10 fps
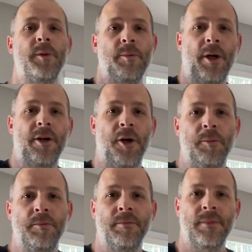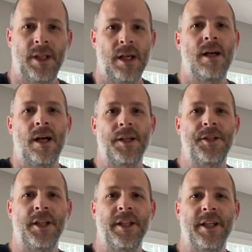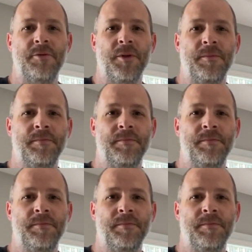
a smart home. I'll see you on the next one.